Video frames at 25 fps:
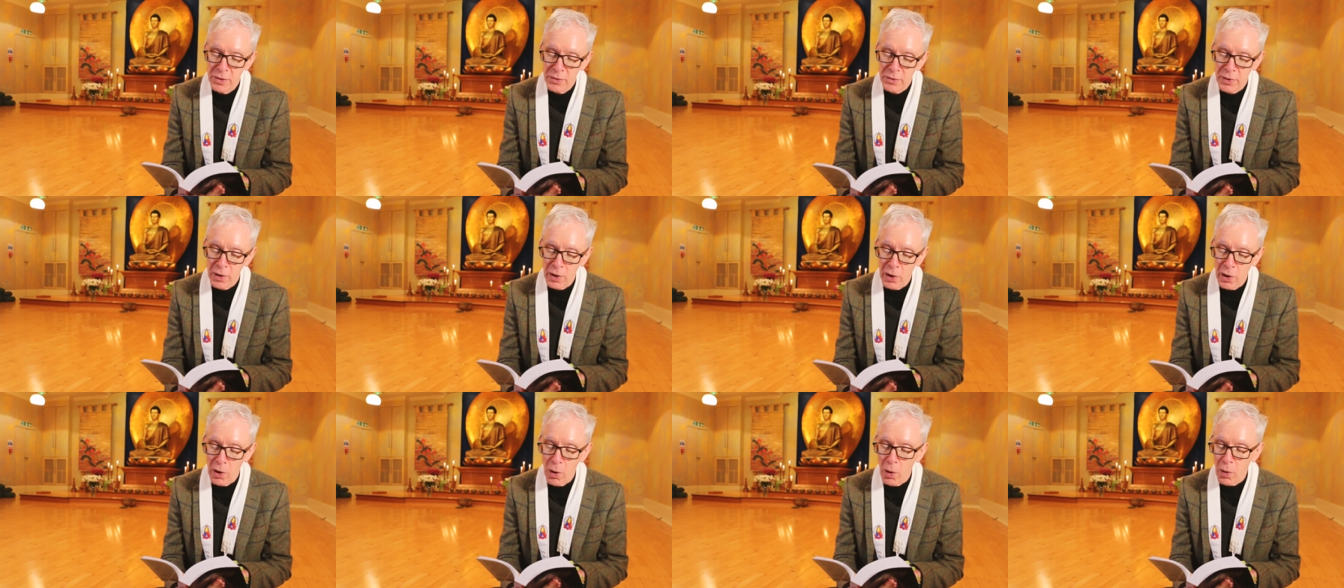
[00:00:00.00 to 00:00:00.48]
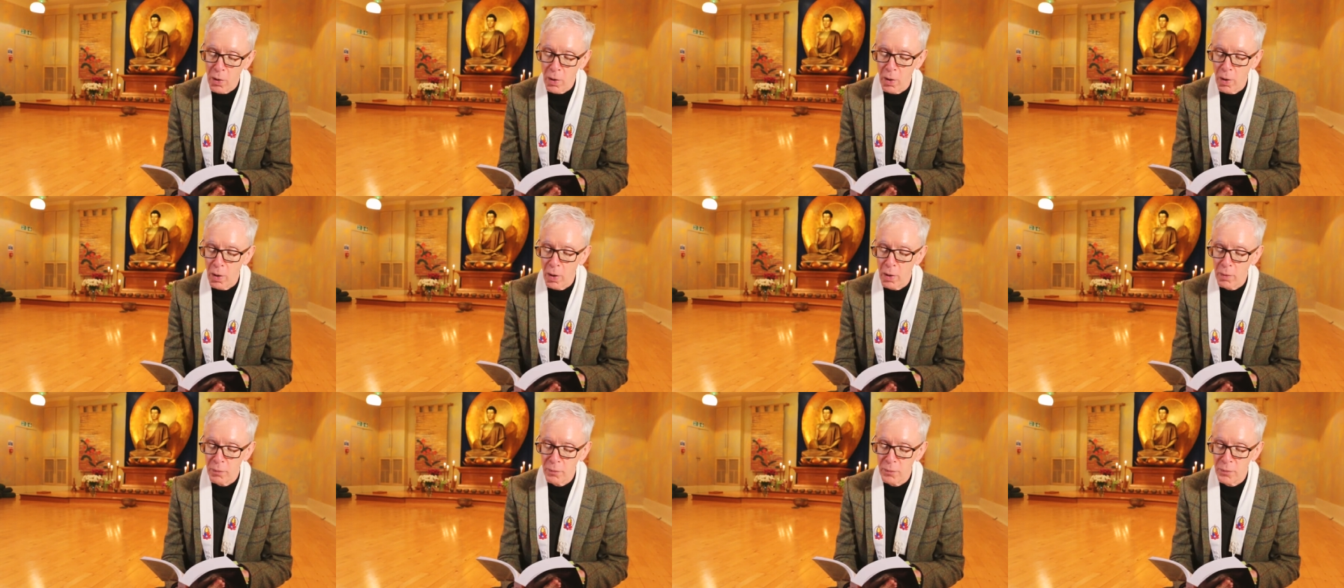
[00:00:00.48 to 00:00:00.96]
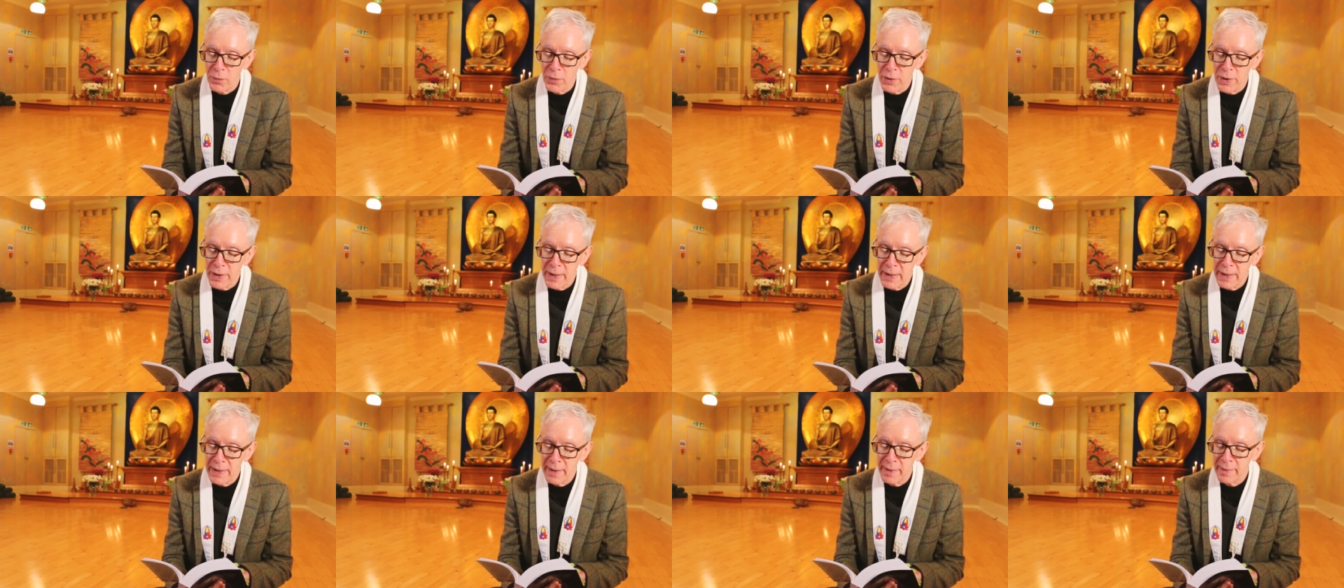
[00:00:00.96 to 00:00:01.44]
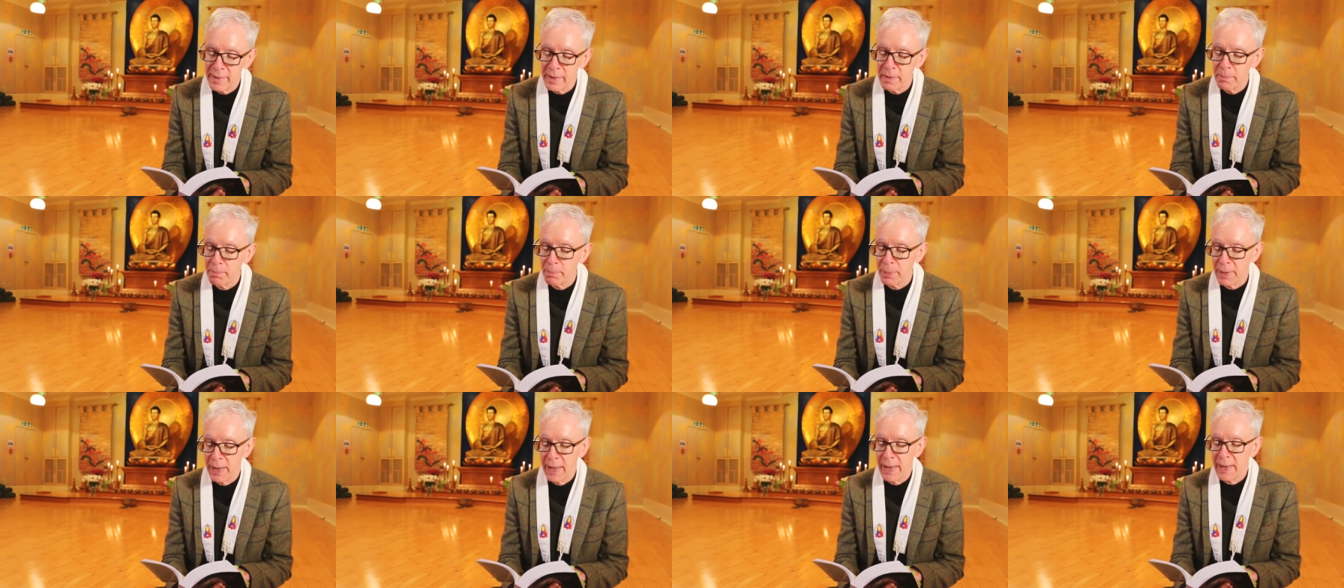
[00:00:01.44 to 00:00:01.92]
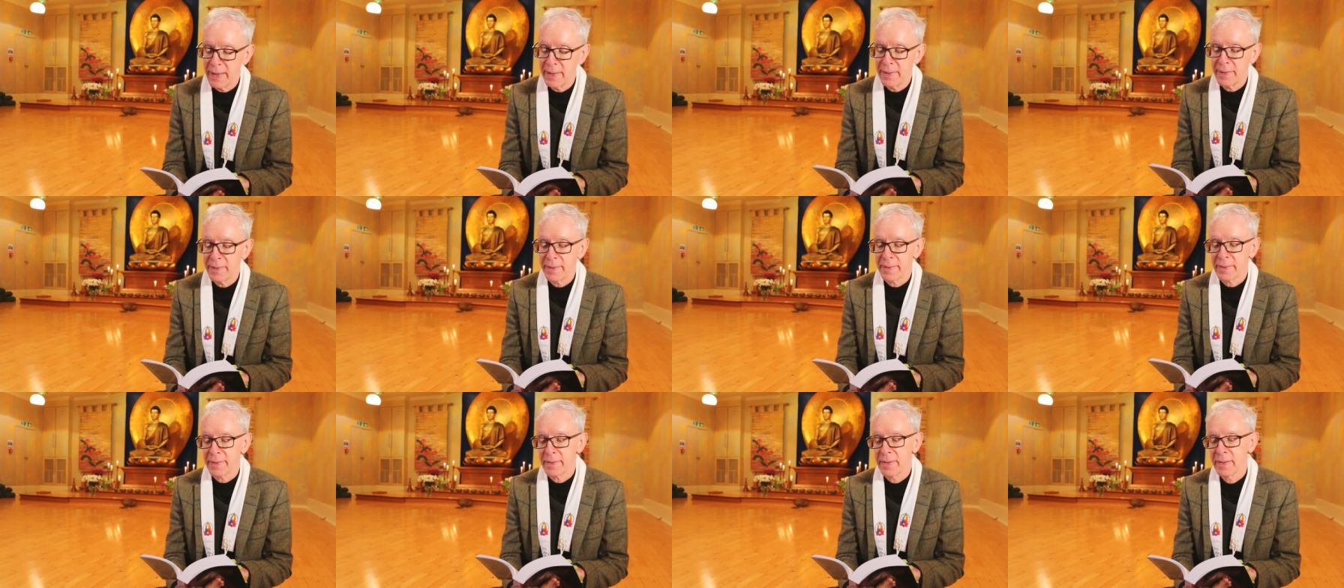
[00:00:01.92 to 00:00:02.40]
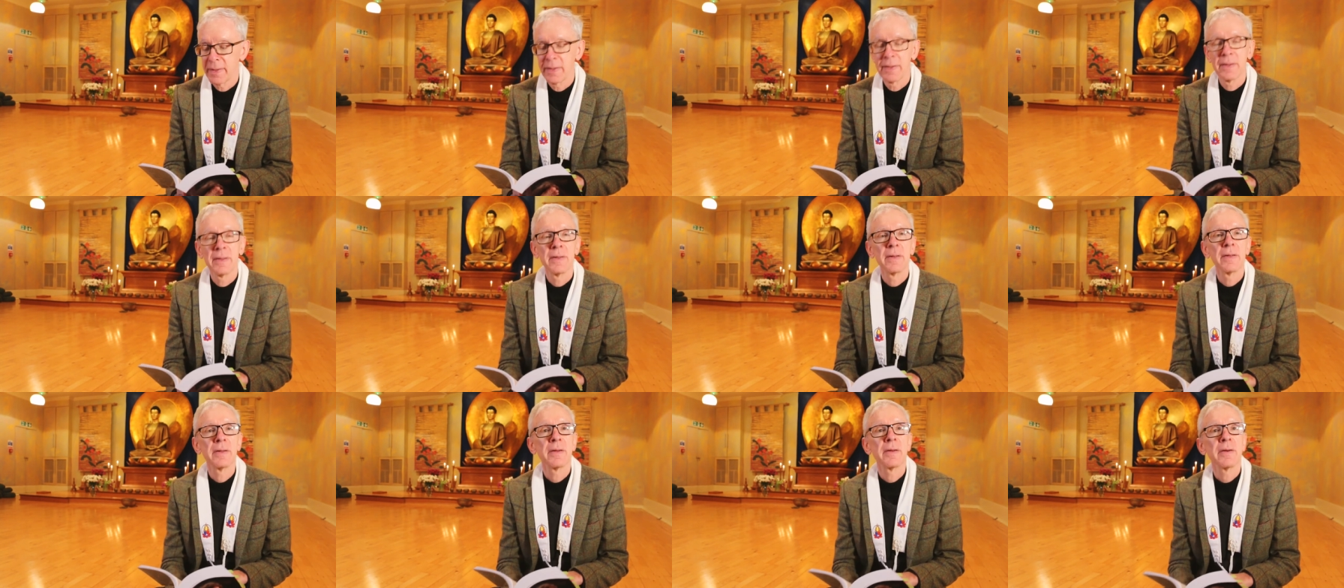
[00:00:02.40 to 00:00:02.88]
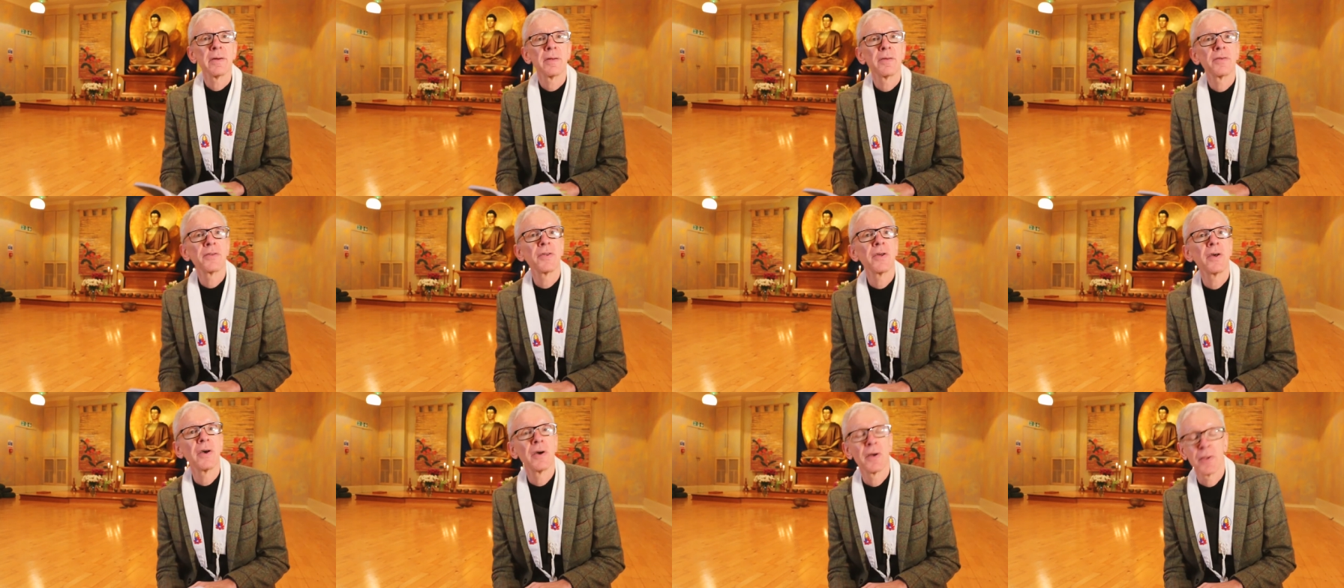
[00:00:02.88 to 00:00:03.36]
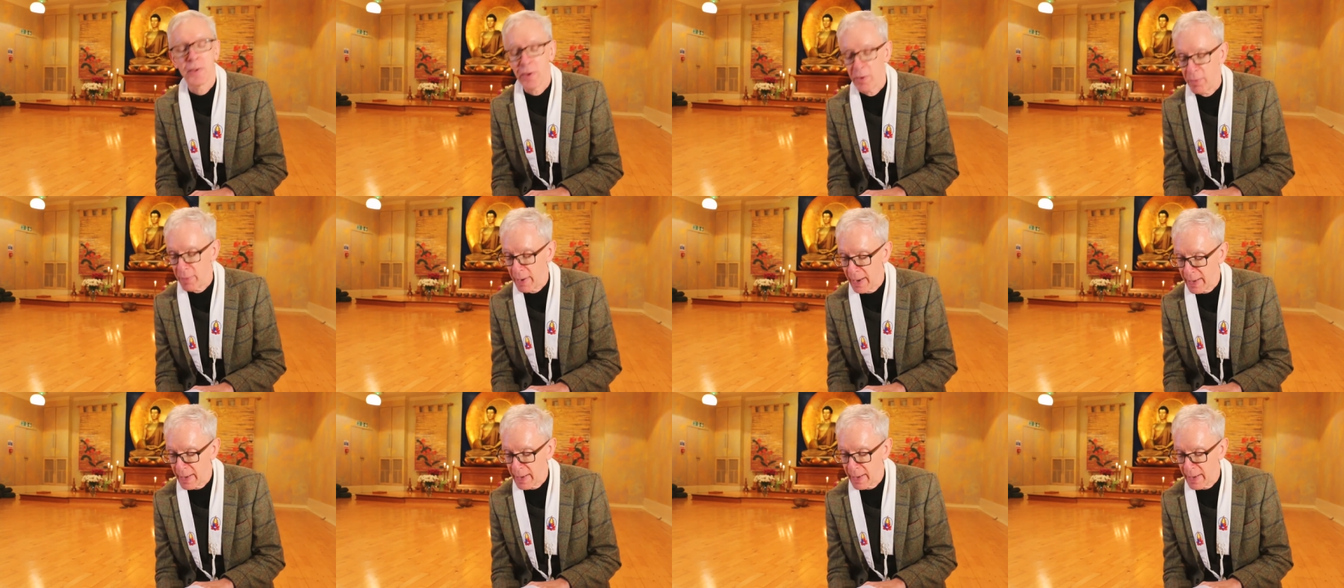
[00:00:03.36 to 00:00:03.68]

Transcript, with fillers: to lock our knees in place and turn our